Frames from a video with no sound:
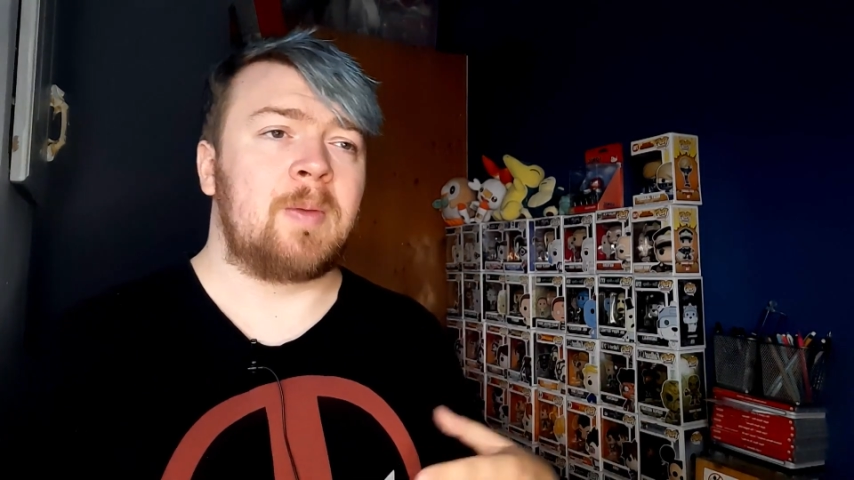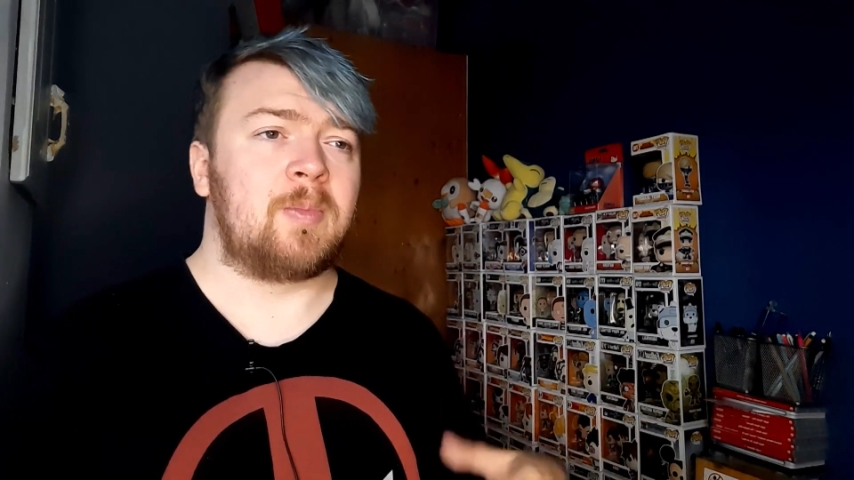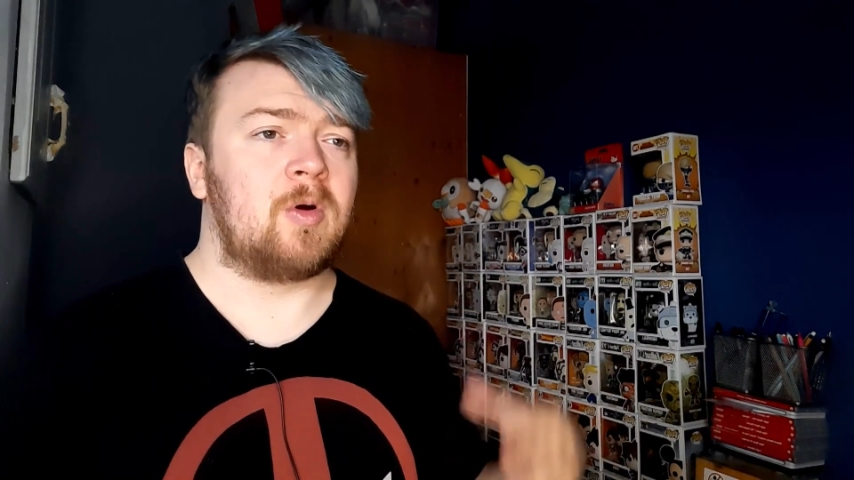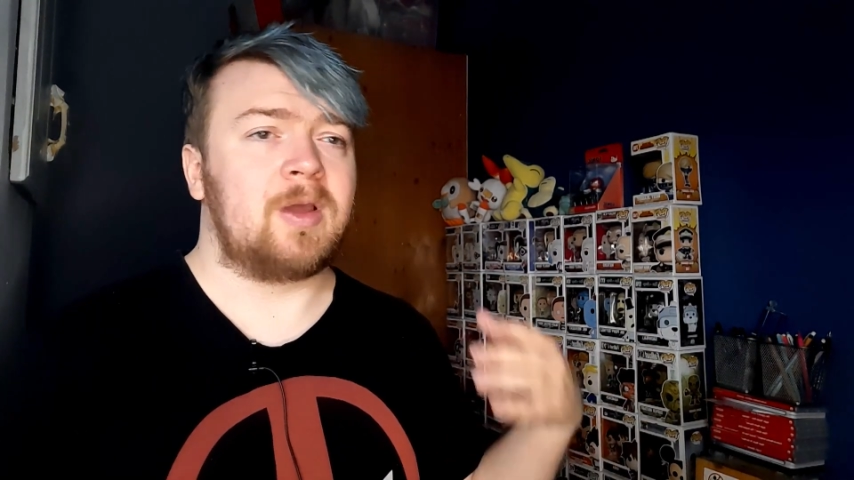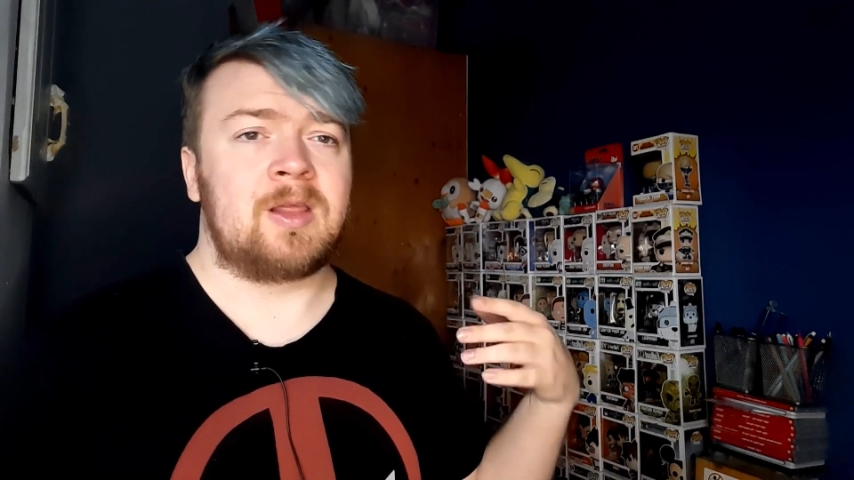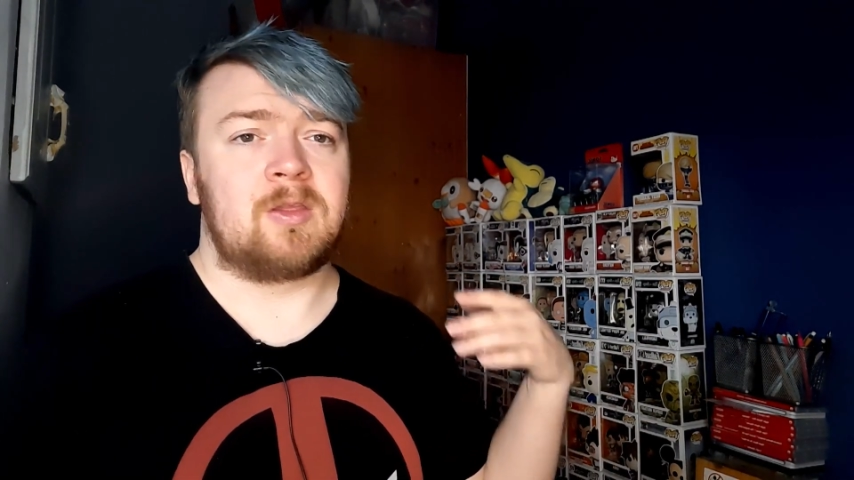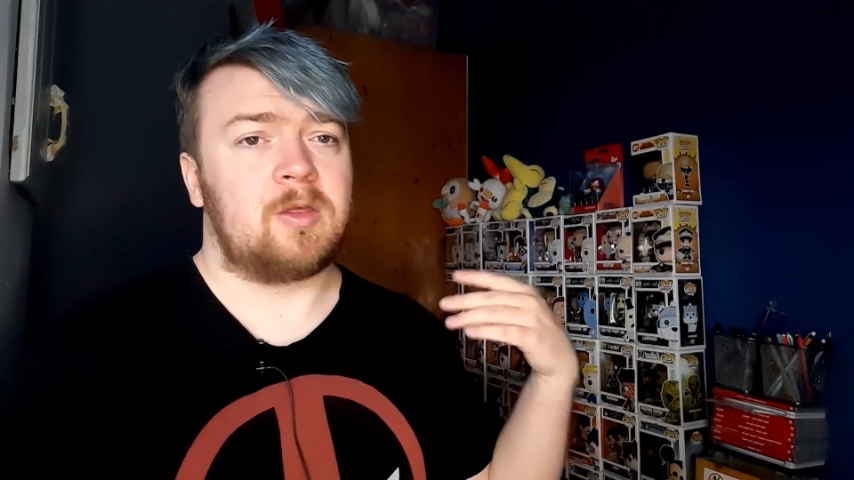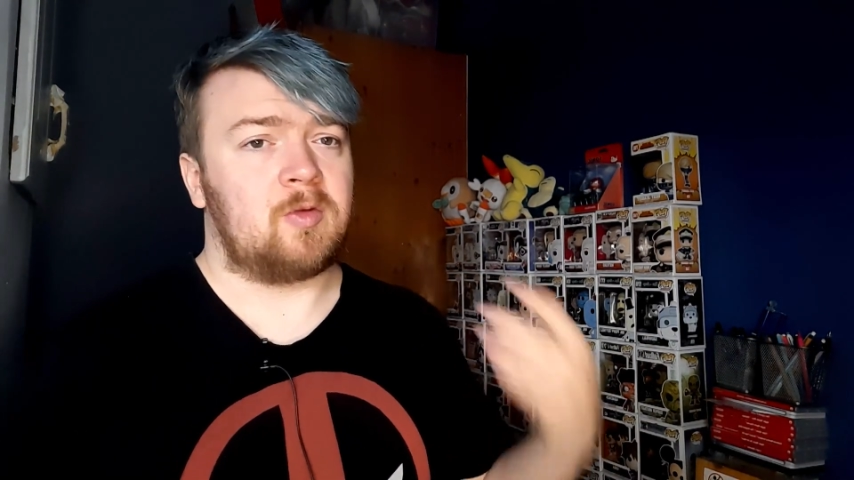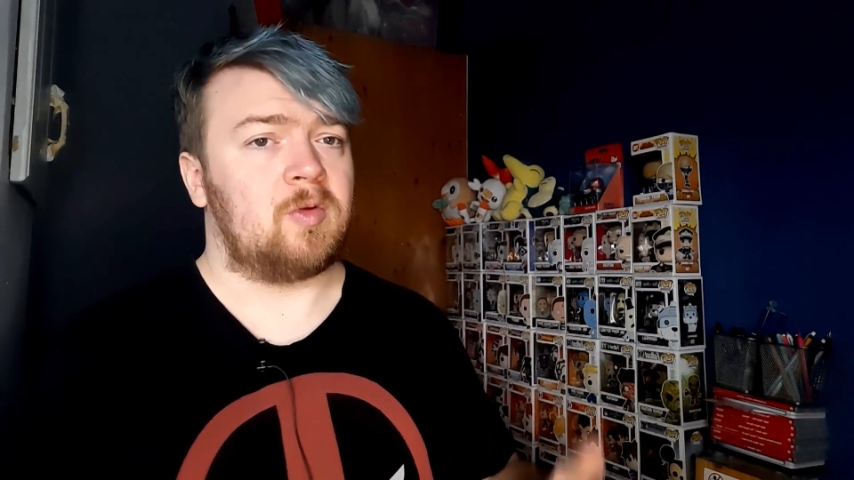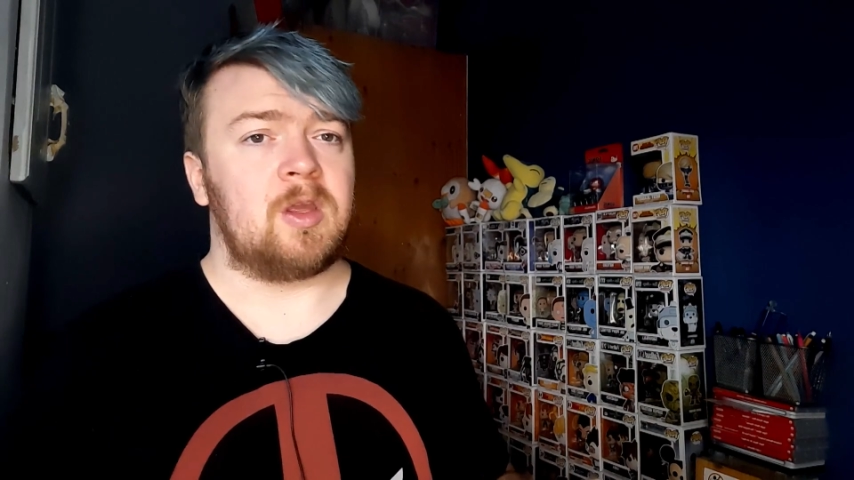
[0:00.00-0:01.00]
and put in the
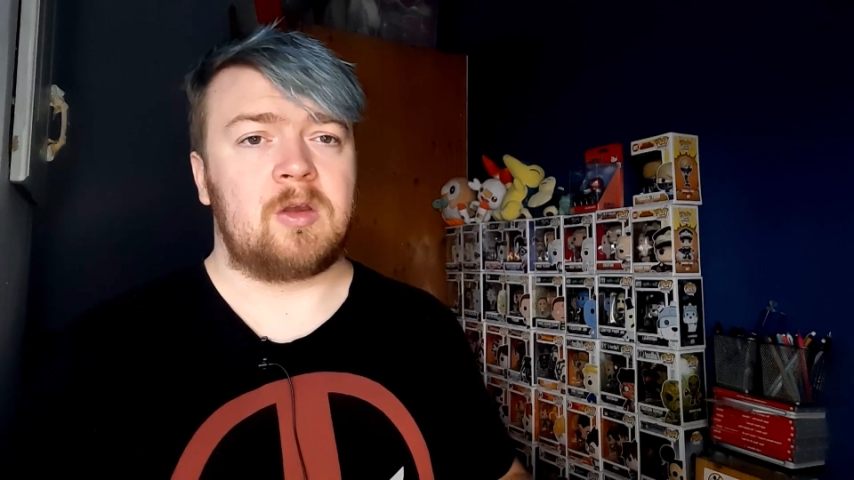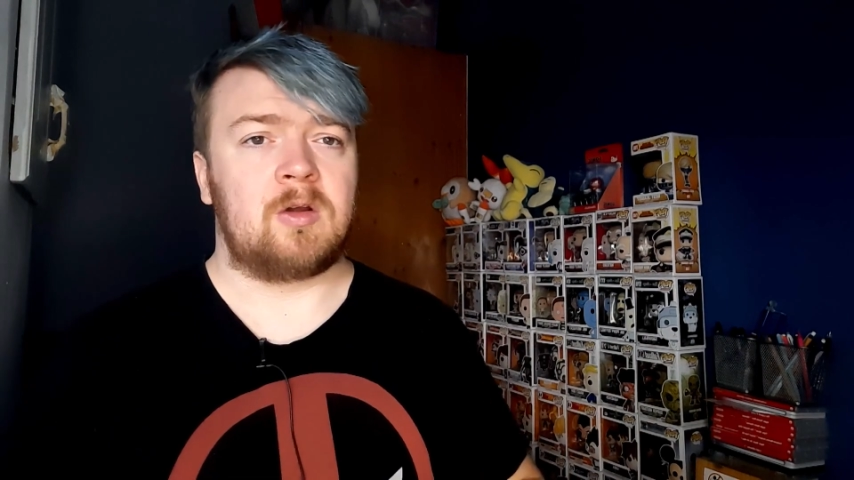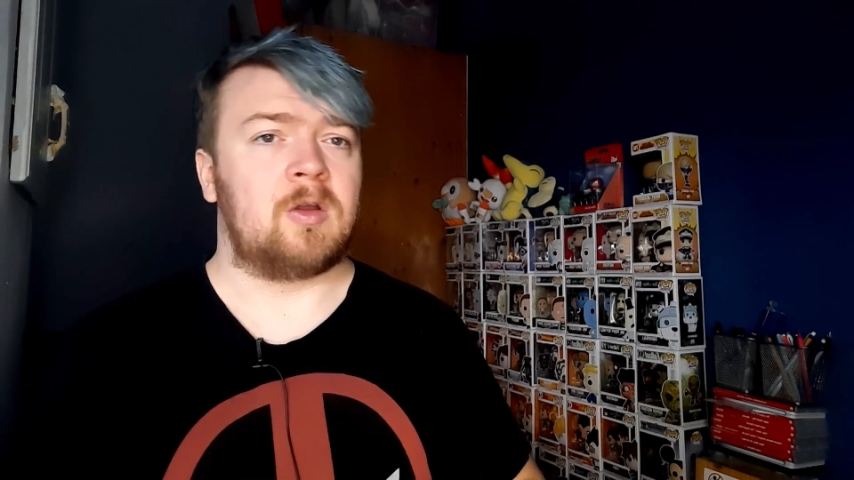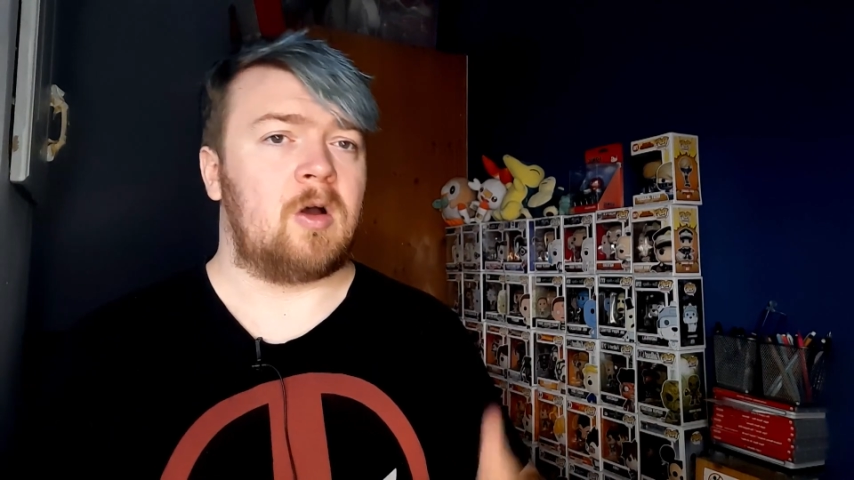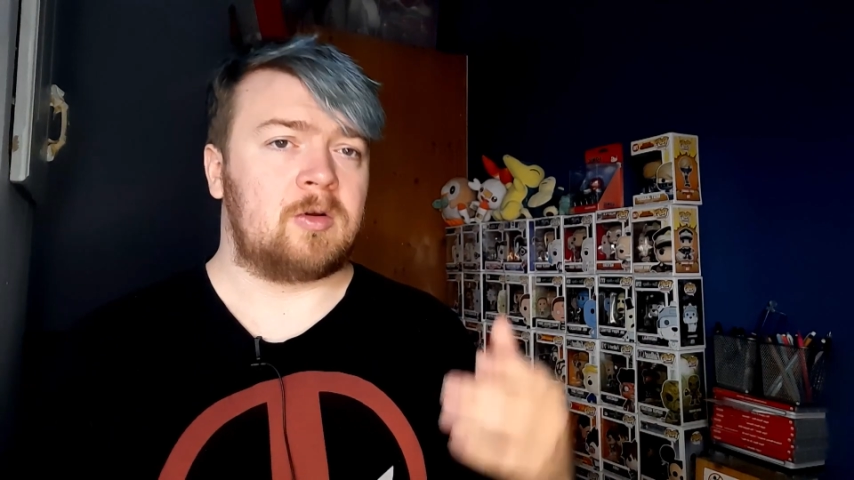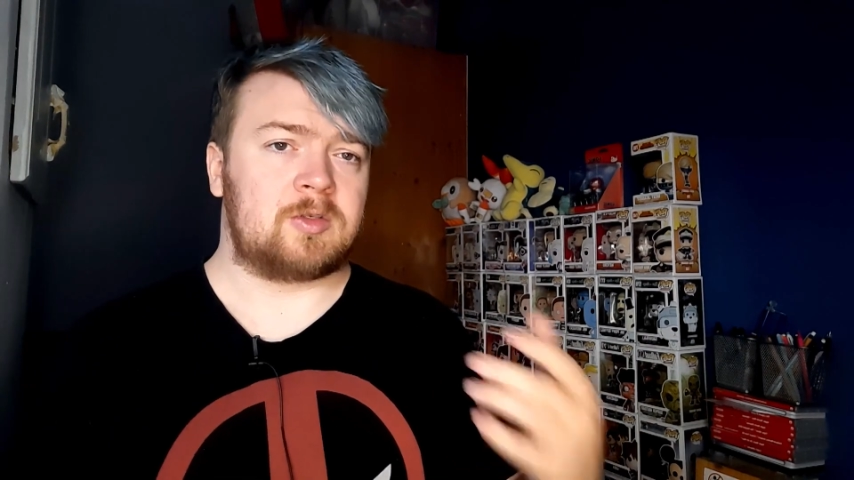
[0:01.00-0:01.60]
3-color or